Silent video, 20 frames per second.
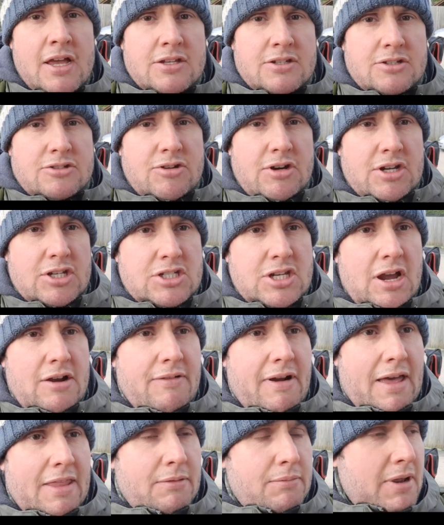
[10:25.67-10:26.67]
Just trying to
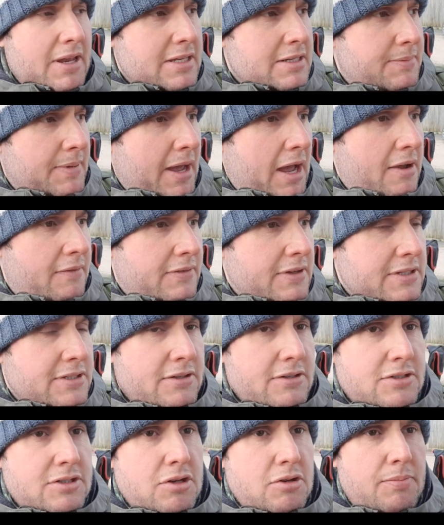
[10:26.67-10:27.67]
shelter out the wind a bit. Hopefully it's
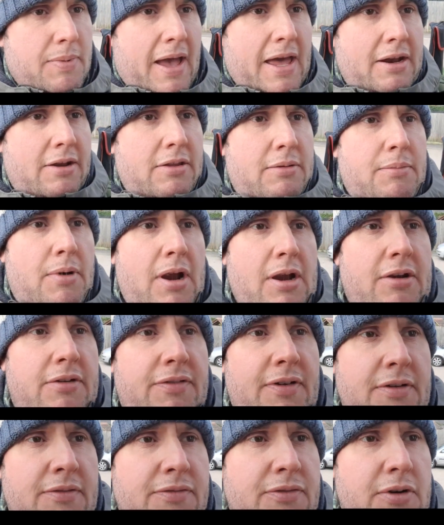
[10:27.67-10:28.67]
not too bad on the
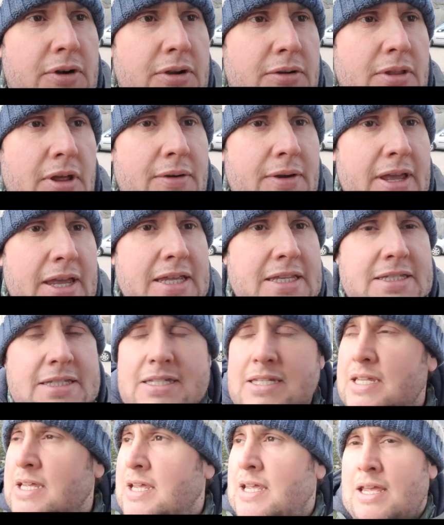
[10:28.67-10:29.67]
microphone for you, although it
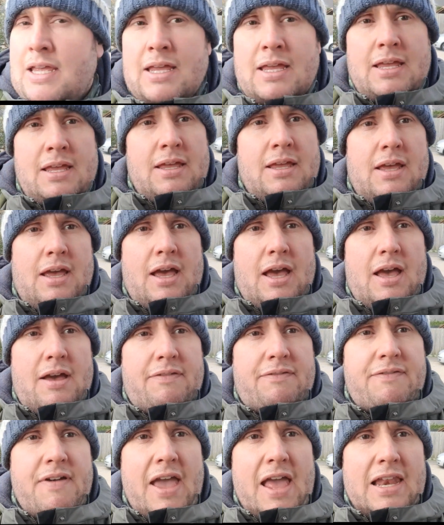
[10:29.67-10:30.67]
is
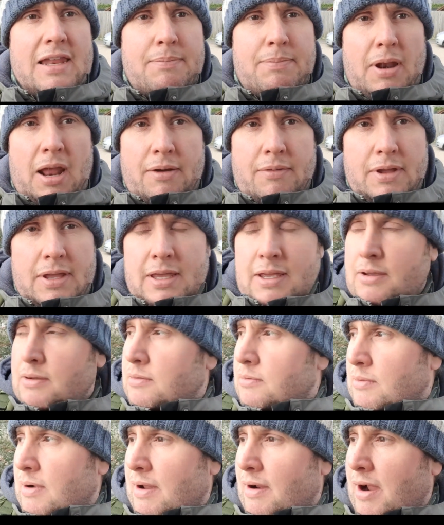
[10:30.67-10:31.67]
fairly blowy
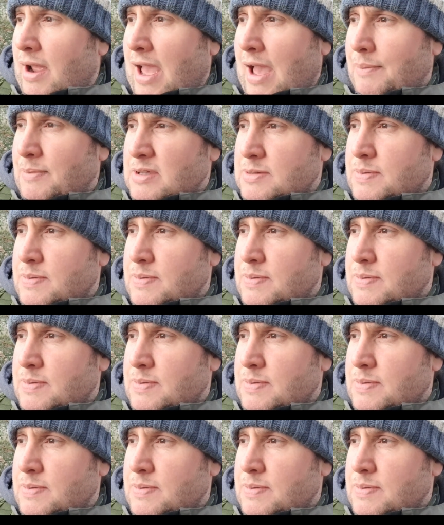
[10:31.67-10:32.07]
where I am.